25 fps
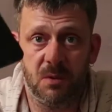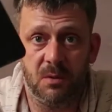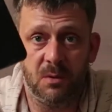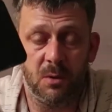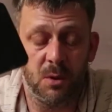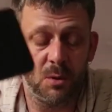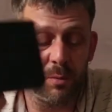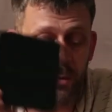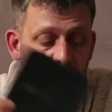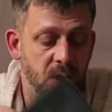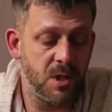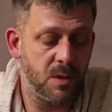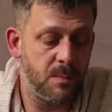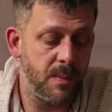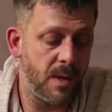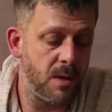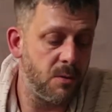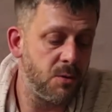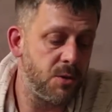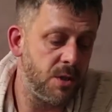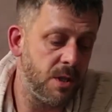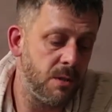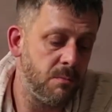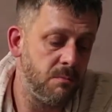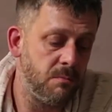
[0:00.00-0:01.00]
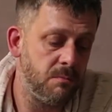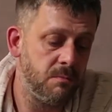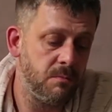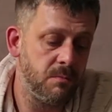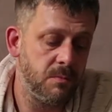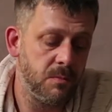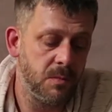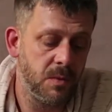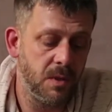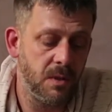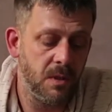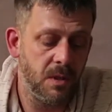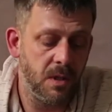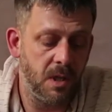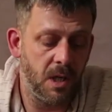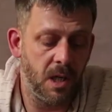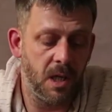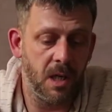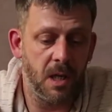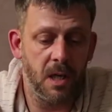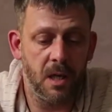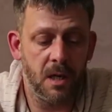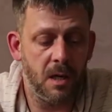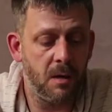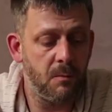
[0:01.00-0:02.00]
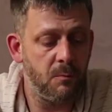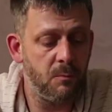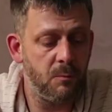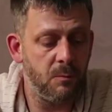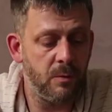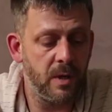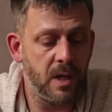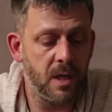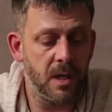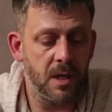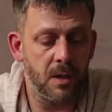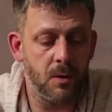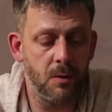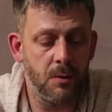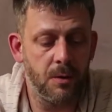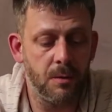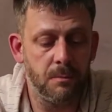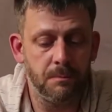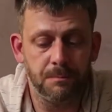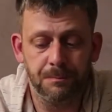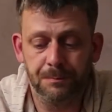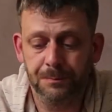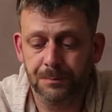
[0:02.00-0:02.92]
does what it's supposed to. Really good.